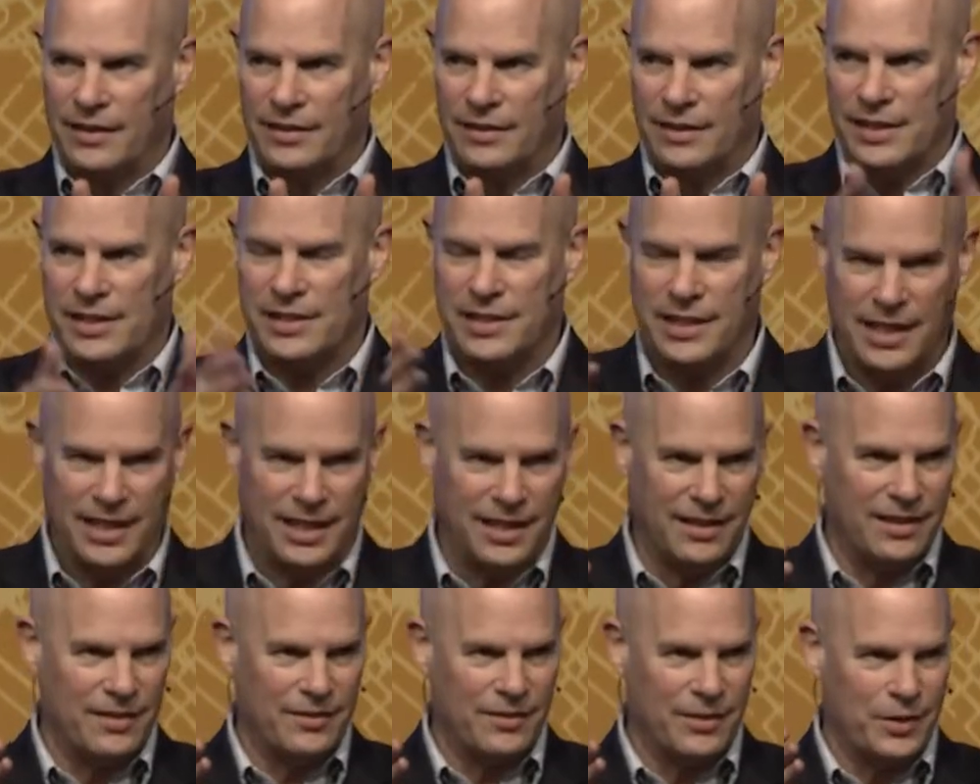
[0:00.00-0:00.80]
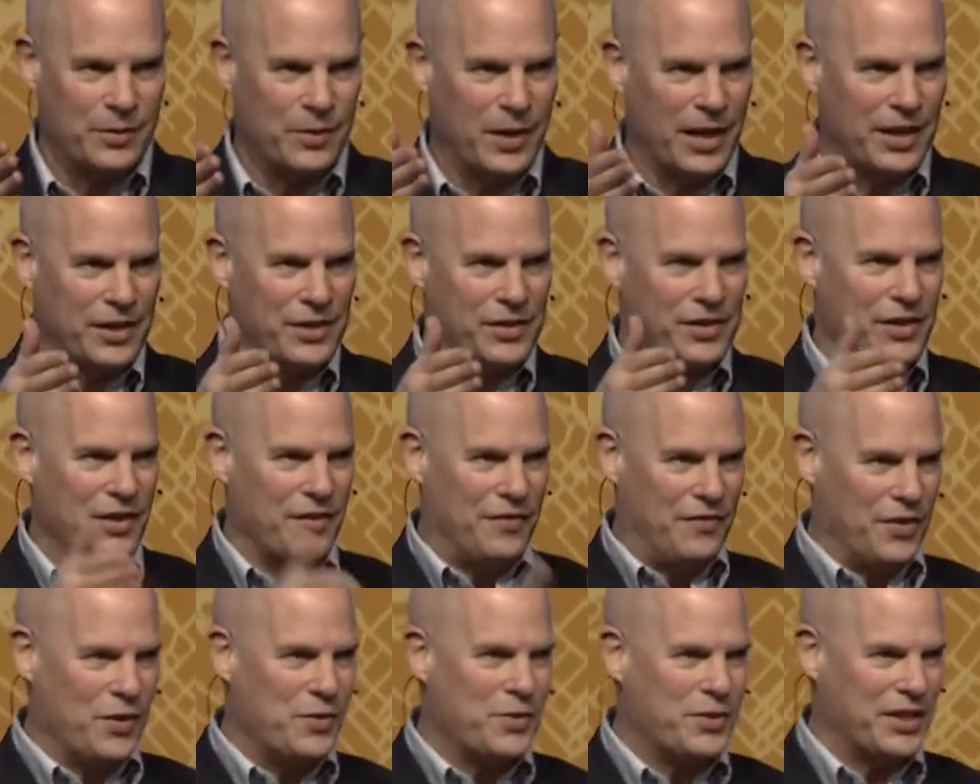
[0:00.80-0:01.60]
Listening requires
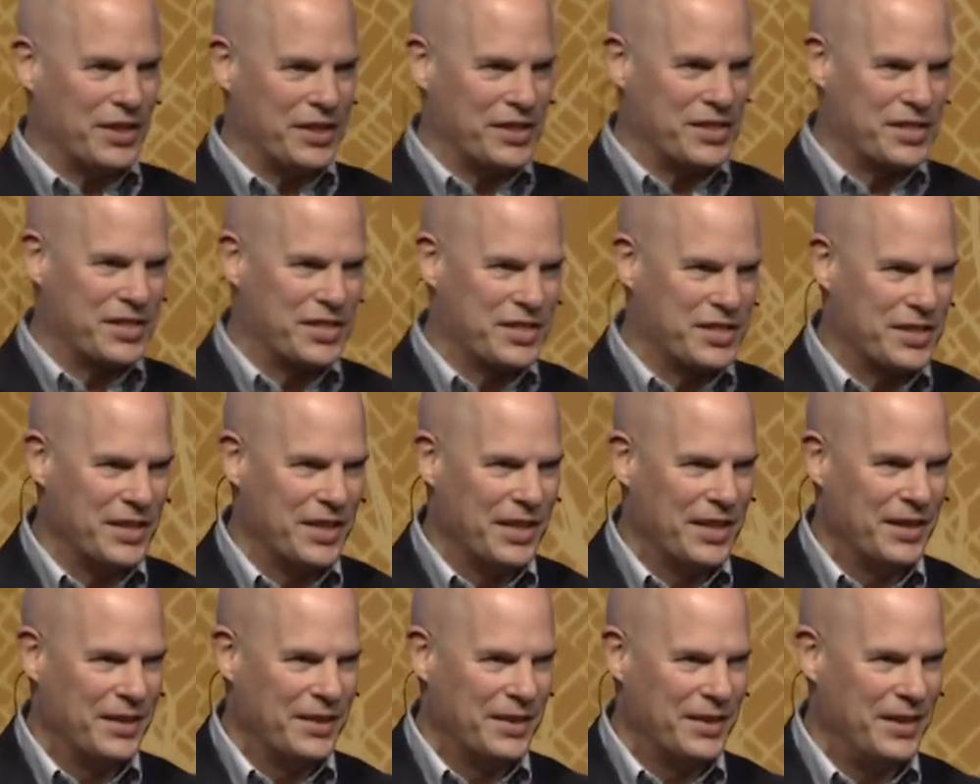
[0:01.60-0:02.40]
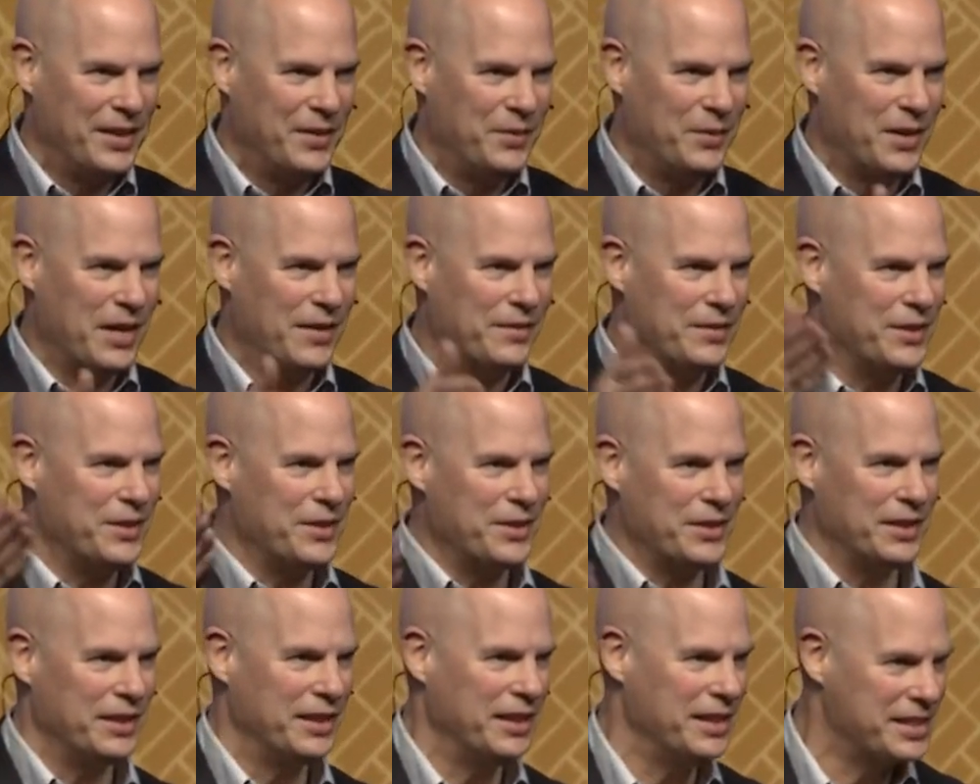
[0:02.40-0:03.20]
focus. You know, wherever
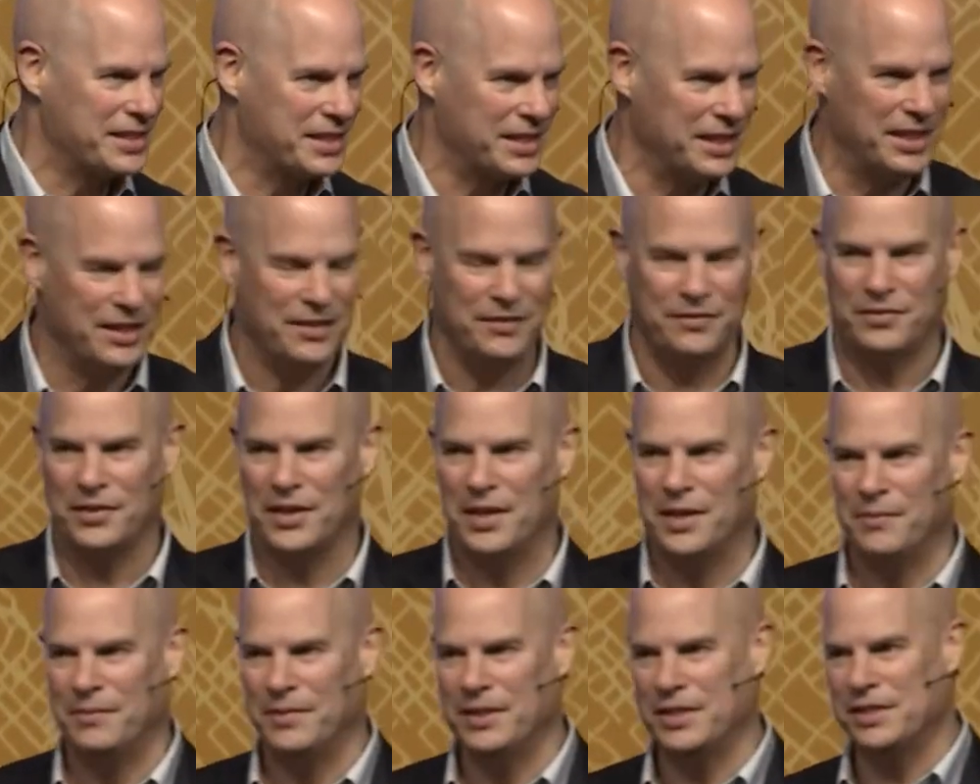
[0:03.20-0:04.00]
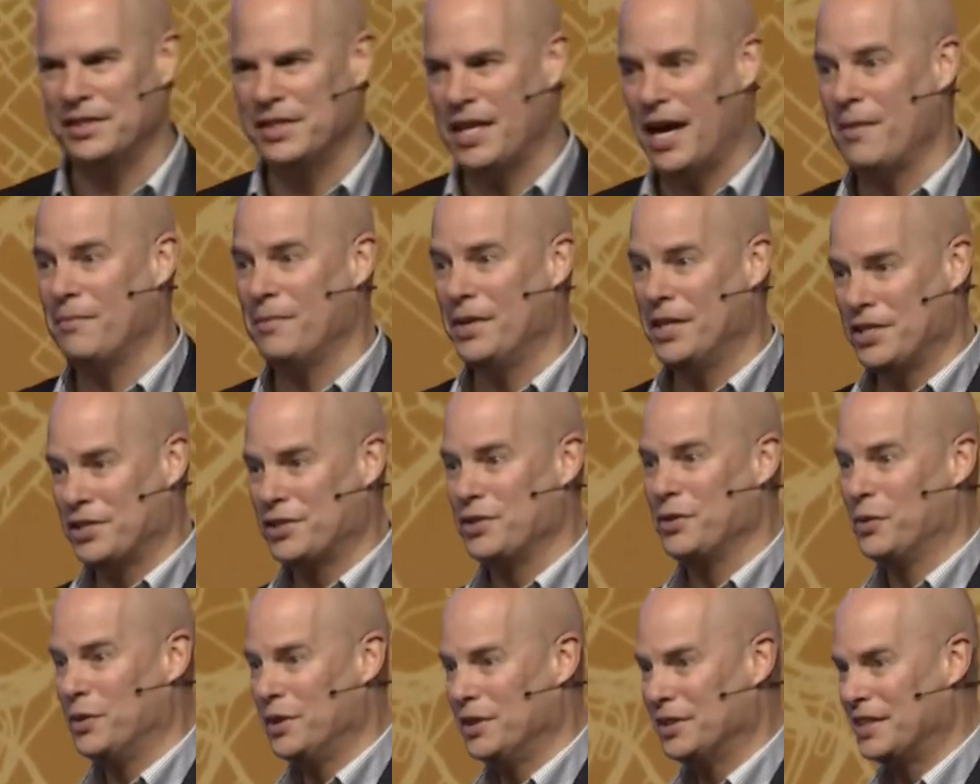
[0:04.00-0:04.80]
you're listening from, there's not much
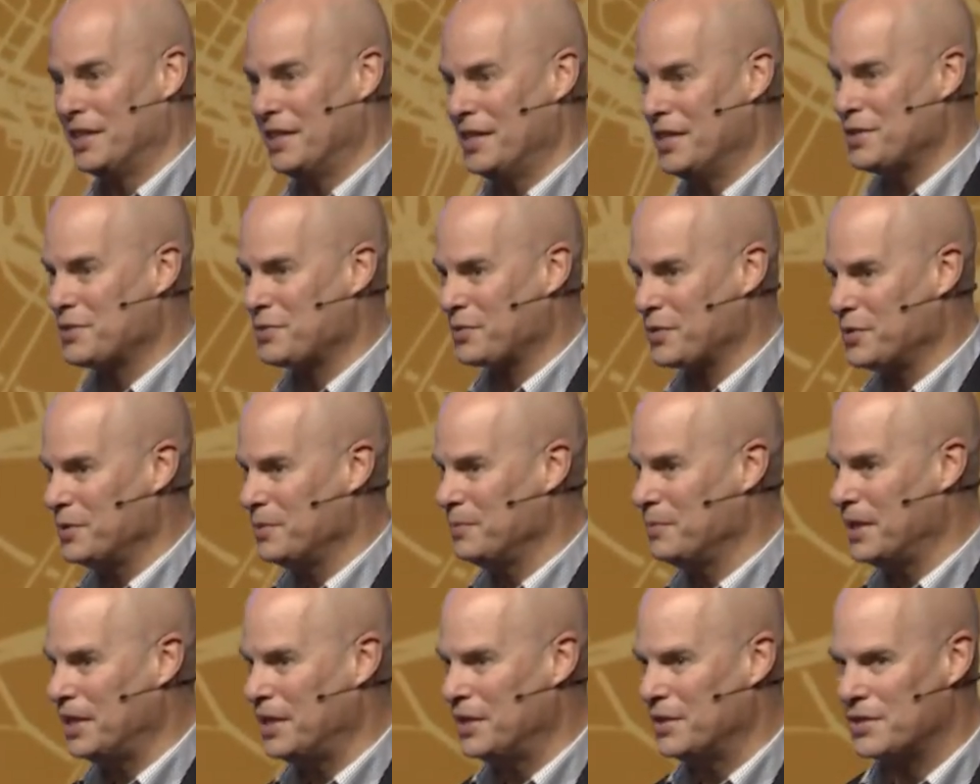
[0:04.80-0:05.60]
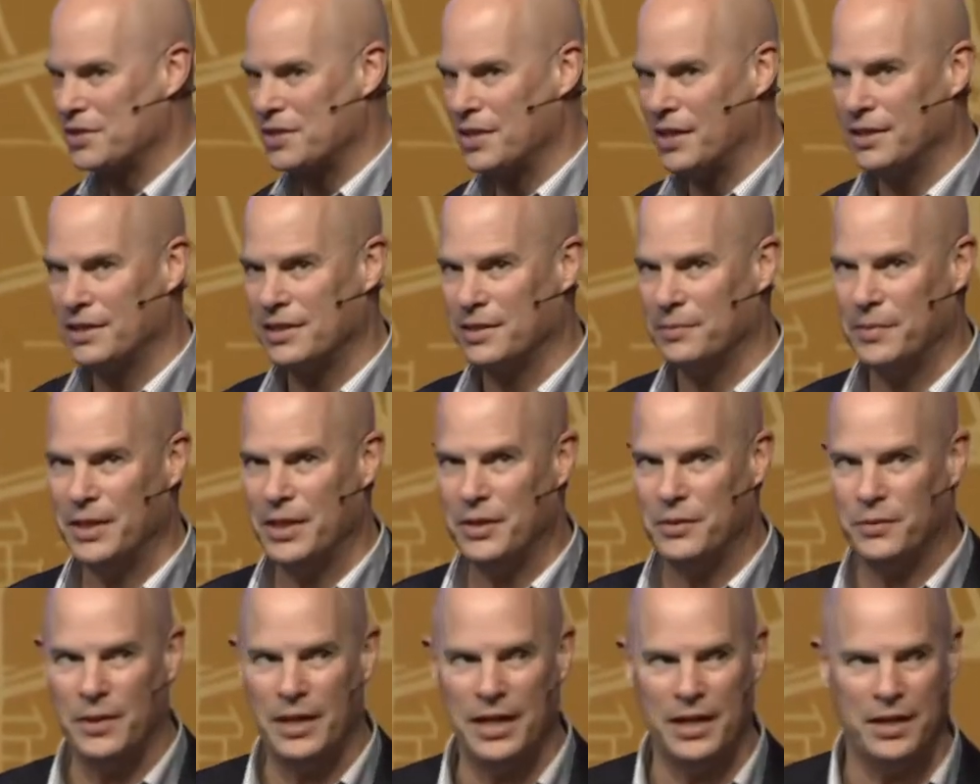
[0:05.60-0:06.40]
noise in this room, but you start to be
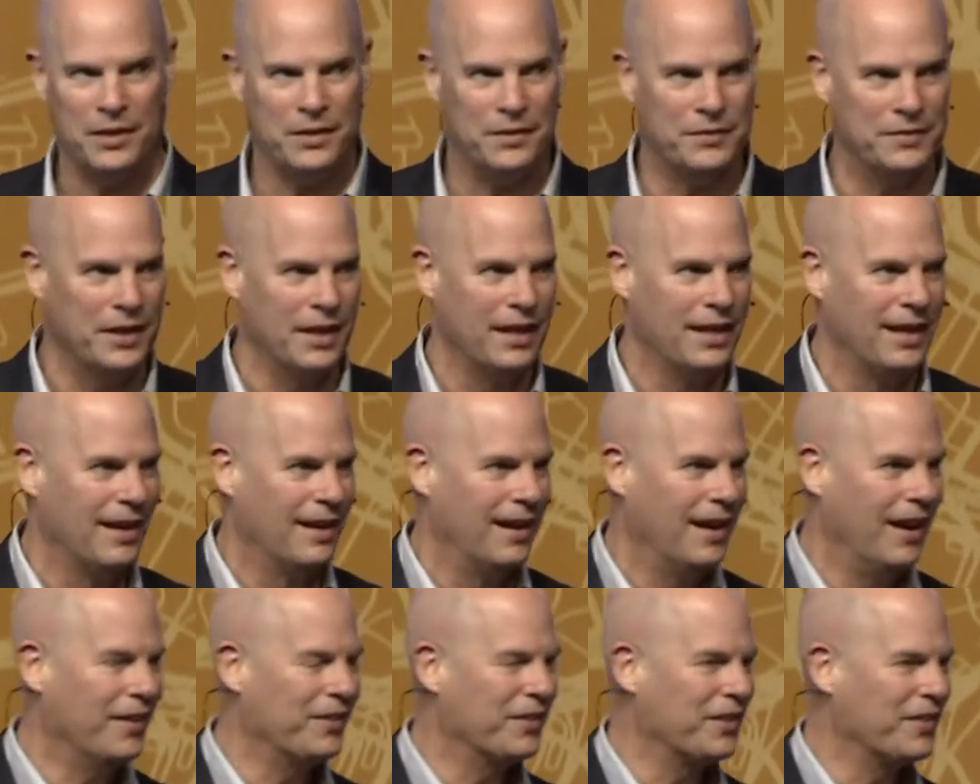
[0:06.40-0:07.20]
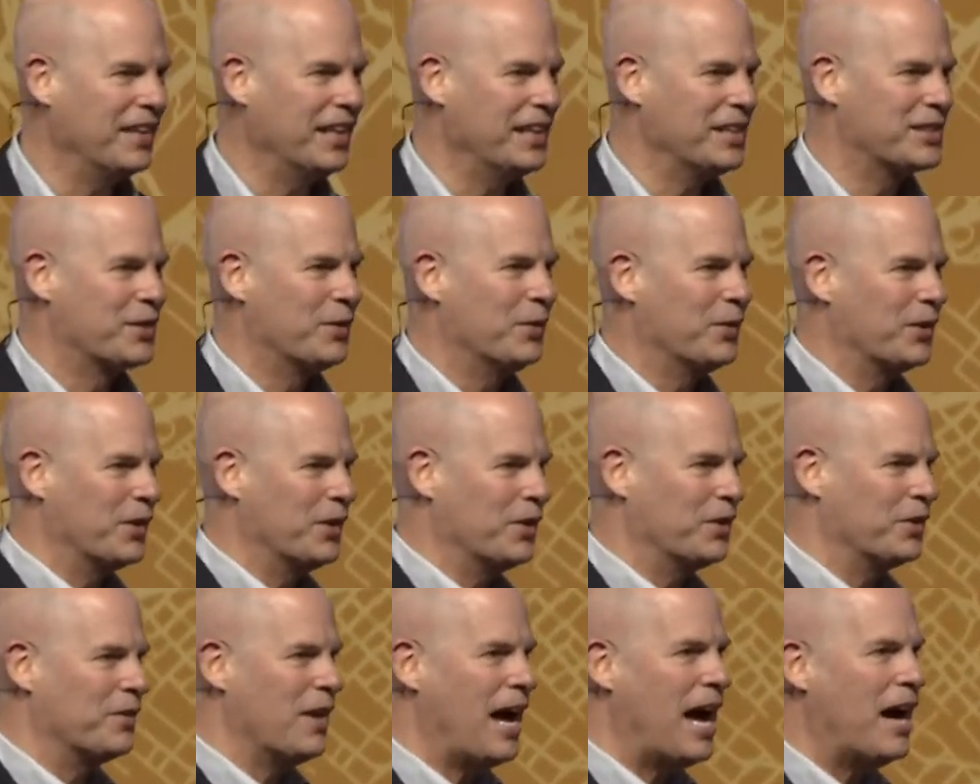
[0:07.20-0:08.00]
aware of other things going
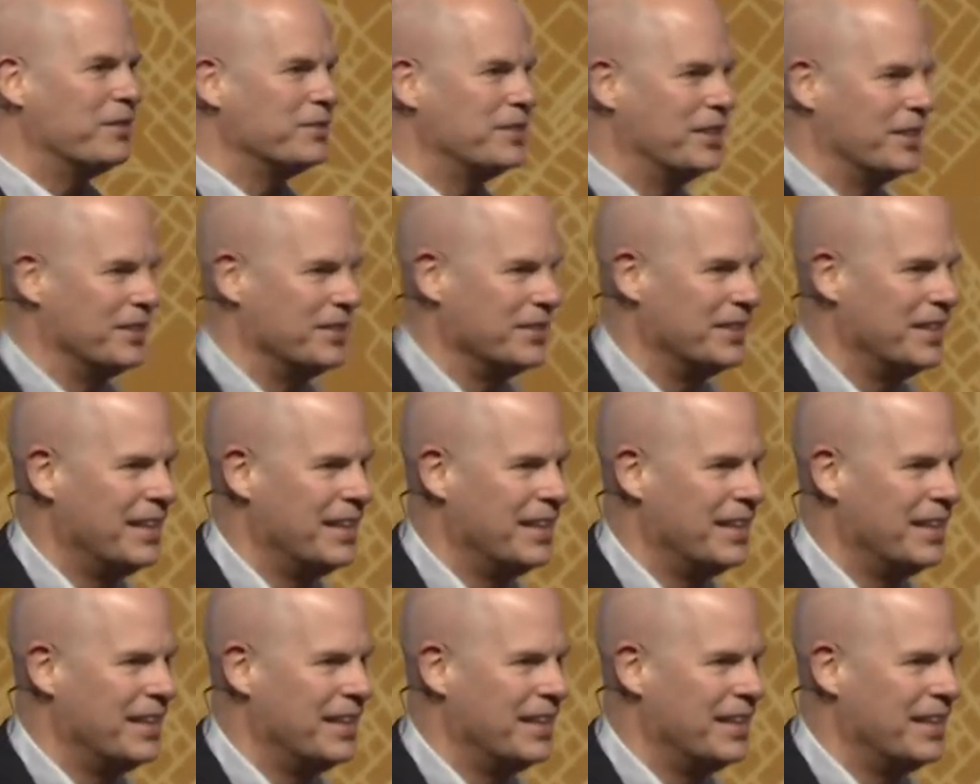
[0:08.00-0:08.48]
on around you.